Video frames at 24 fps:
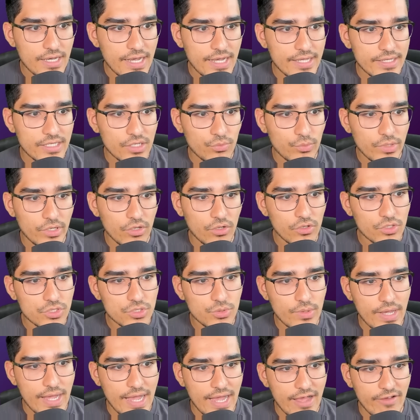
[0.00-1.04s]
and then we
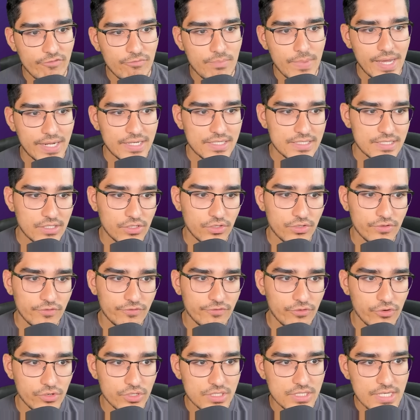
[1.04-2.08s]
also have Man City on the
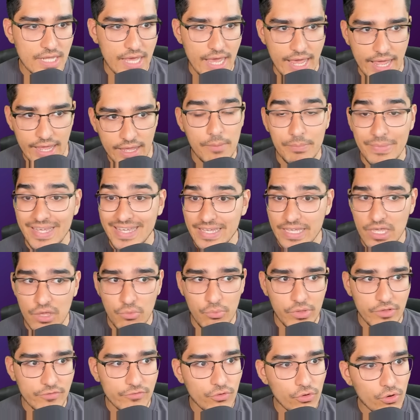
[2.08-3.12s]
first day in Game
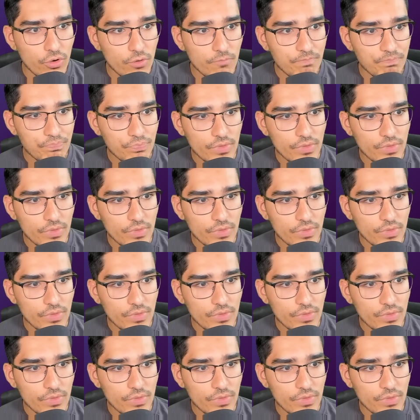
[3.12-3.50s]
Week 4,